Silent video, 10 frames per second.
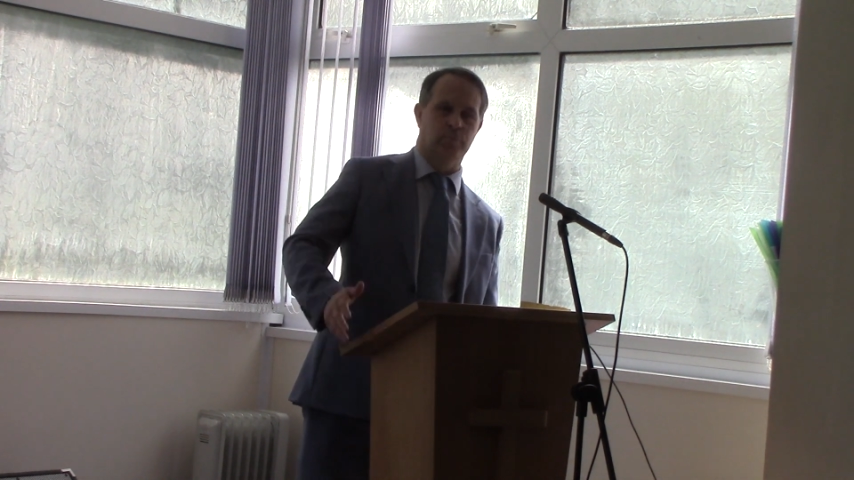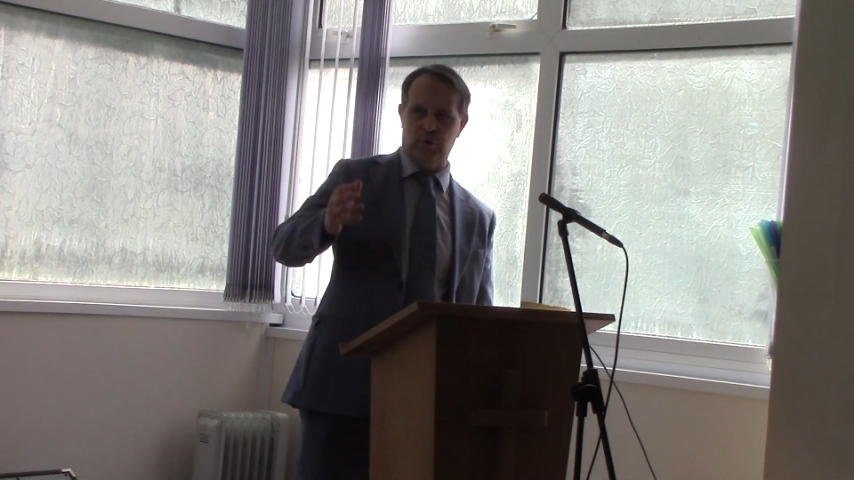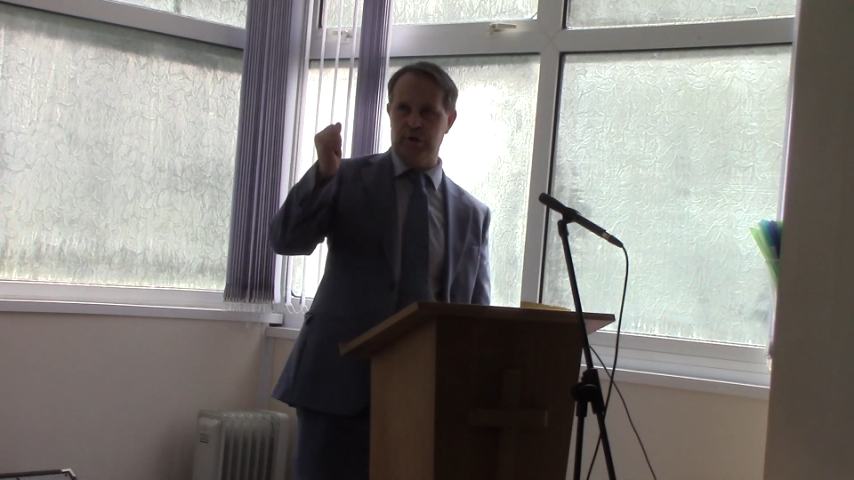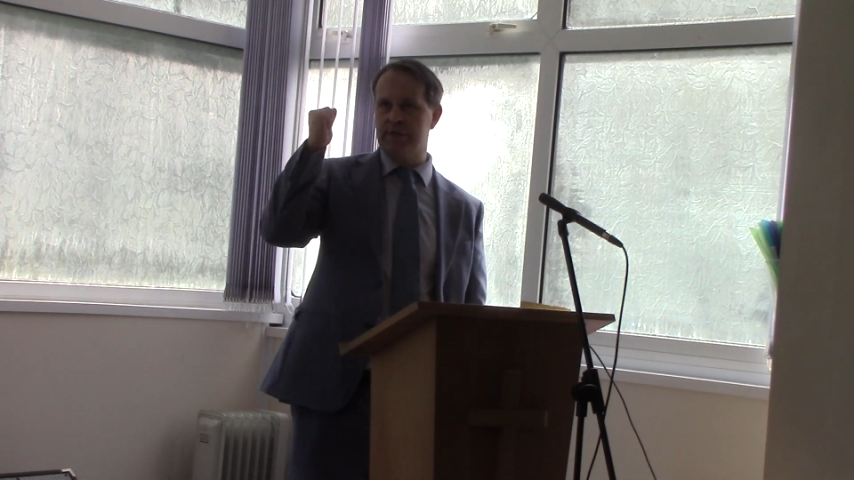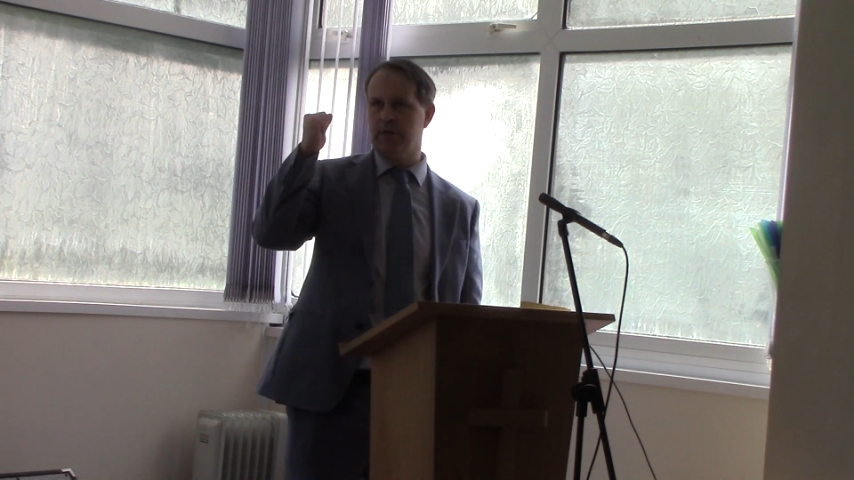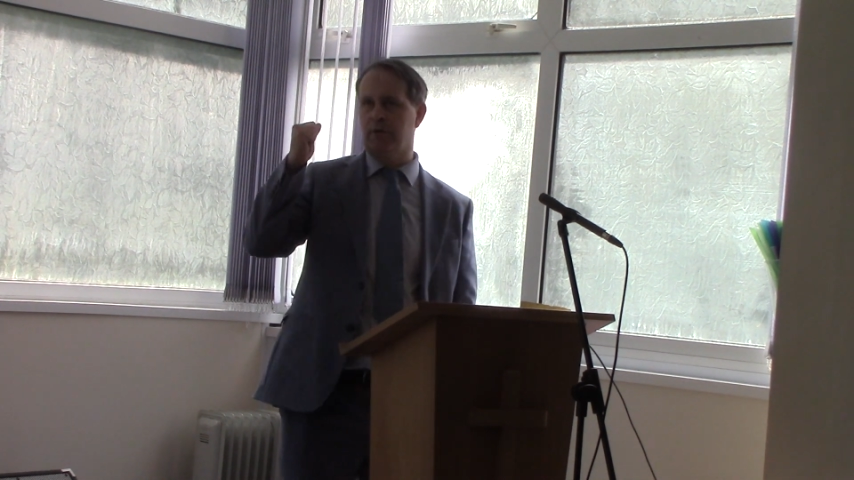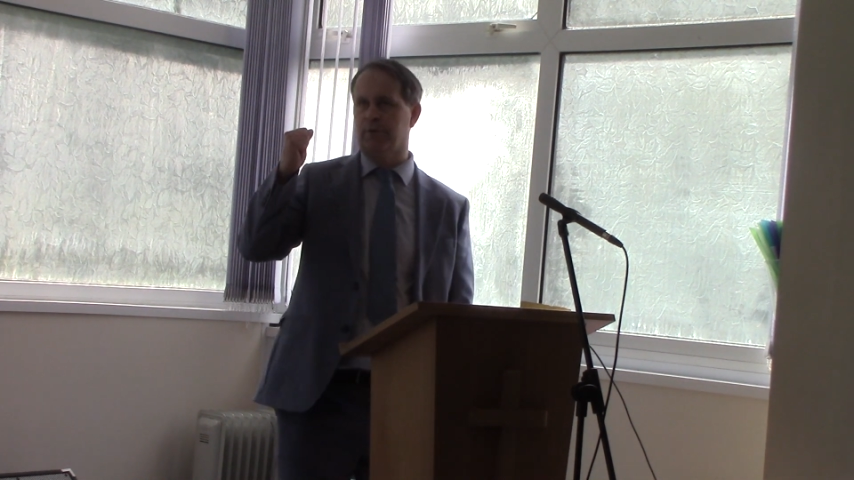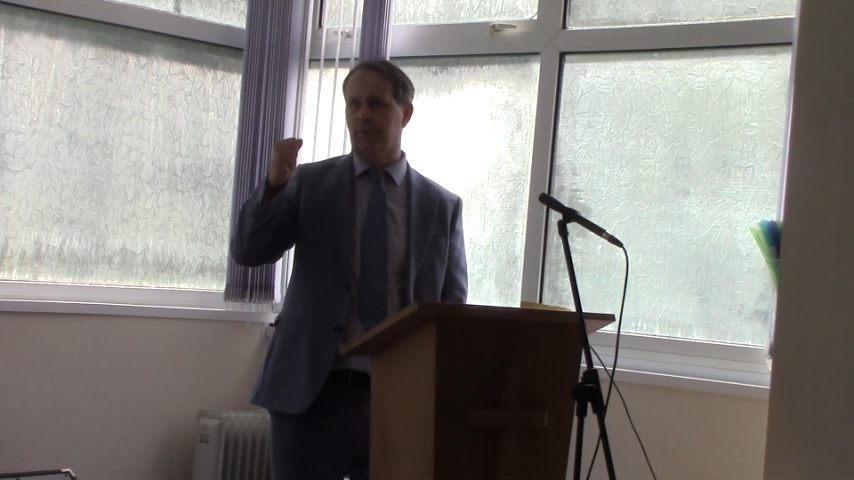Praise God.